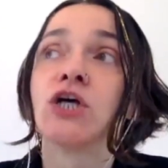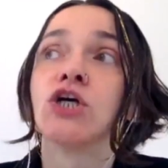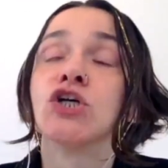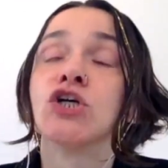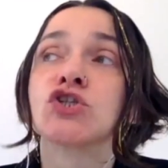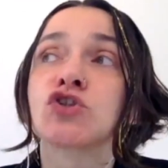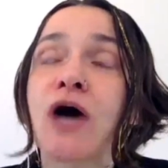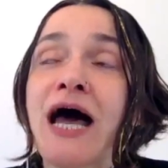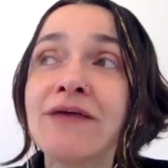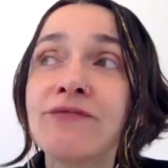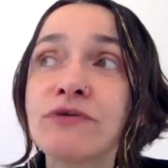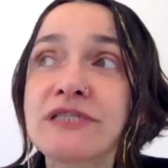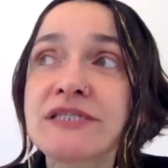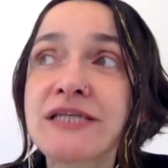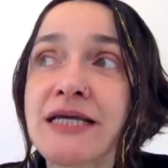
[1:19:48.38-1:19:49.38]
So I
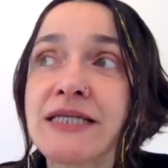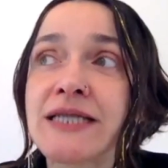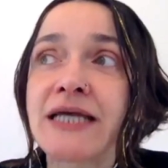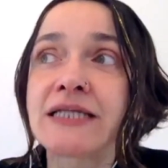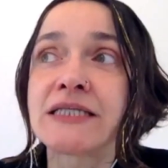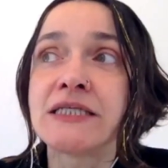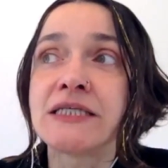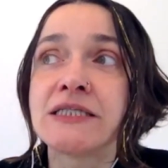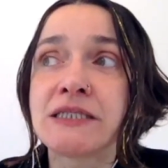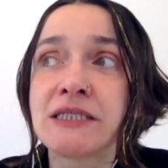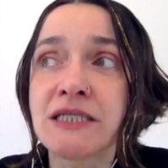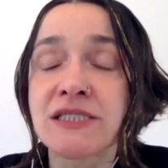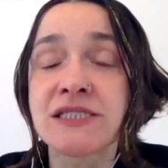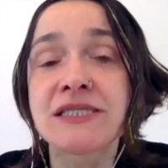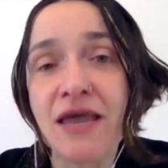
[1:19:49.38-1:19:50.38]
would say that it
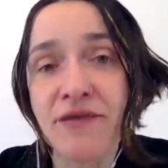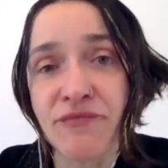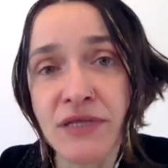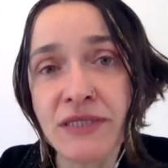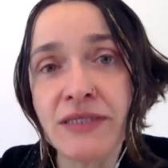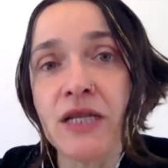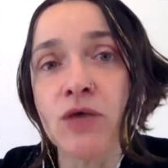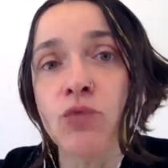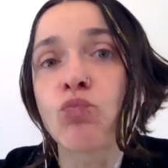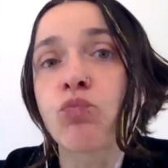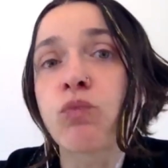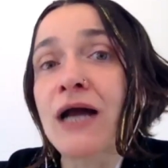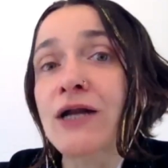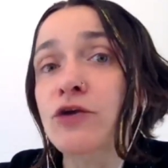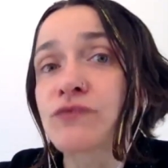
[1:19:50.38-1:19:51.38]
is definitely
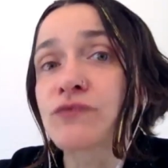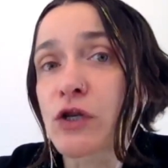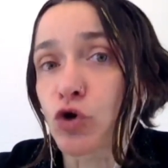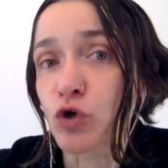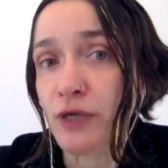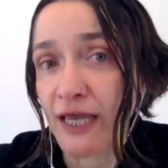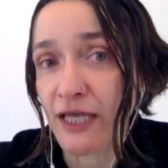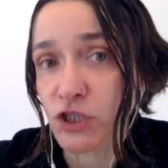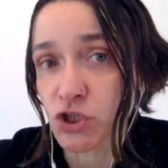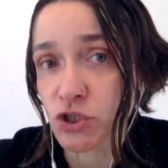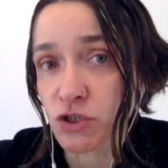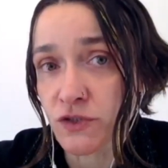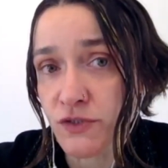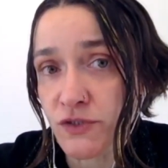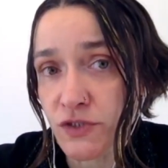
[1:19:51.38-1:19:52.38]
one of the
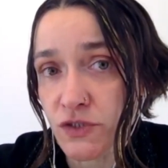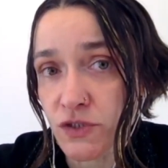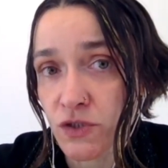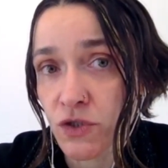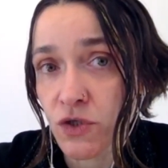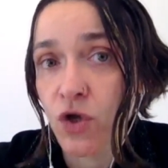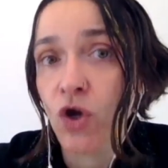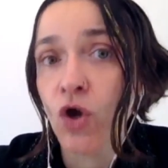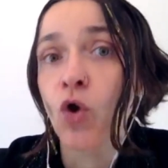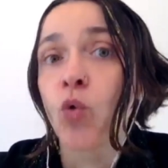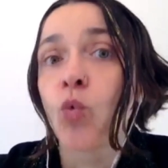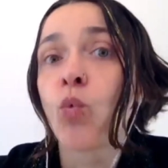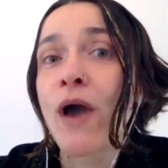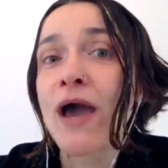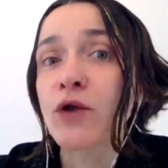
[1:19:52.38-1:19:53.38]
locations
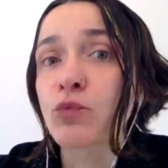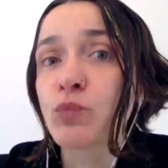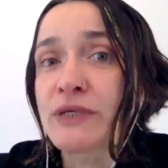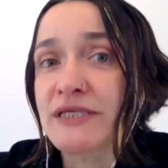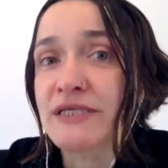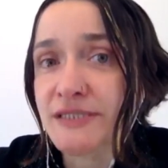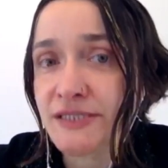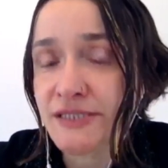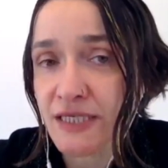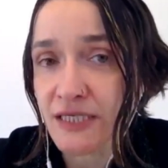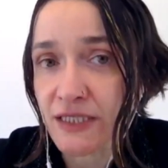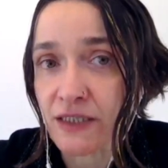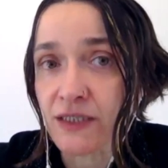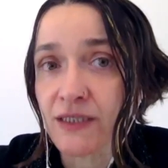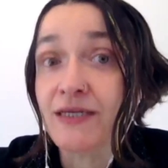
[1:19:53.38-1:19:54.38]
where we
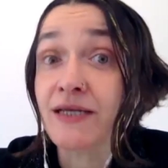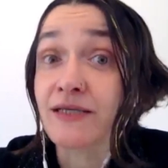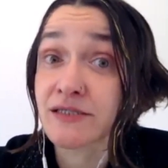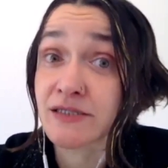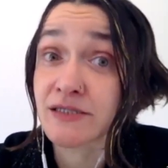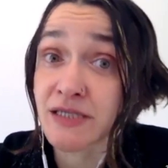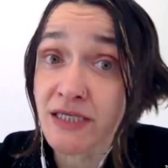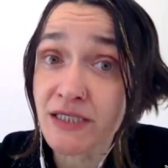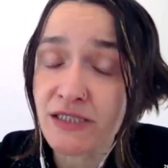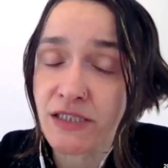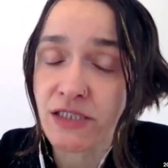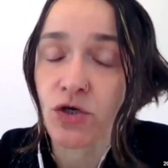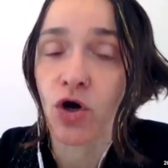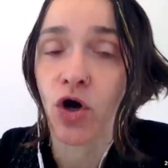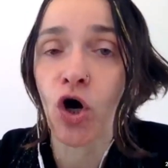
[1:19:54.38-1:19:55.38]
see the seeds
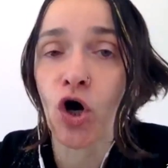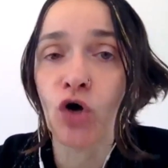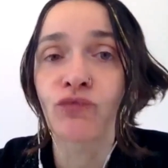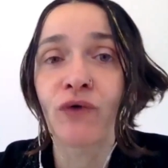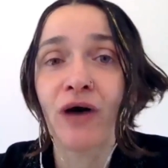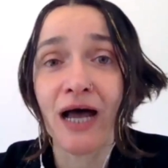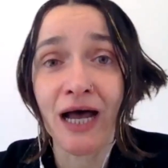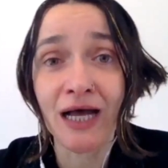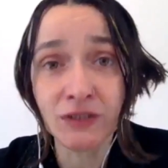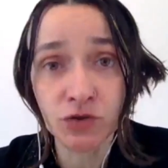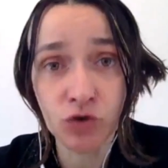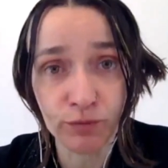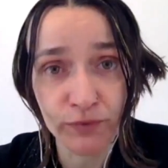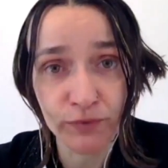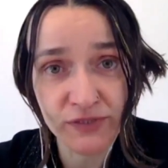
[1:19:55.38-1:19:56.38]
of
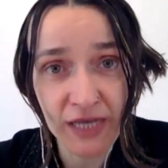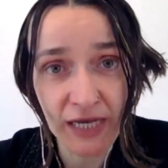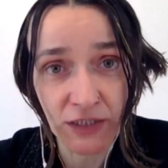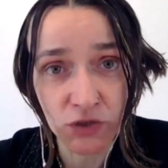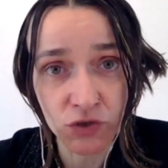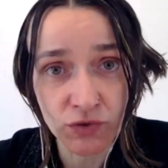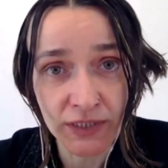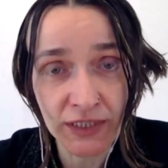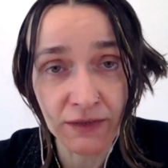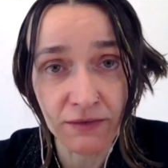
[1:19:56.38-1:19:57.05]
anthropocentrism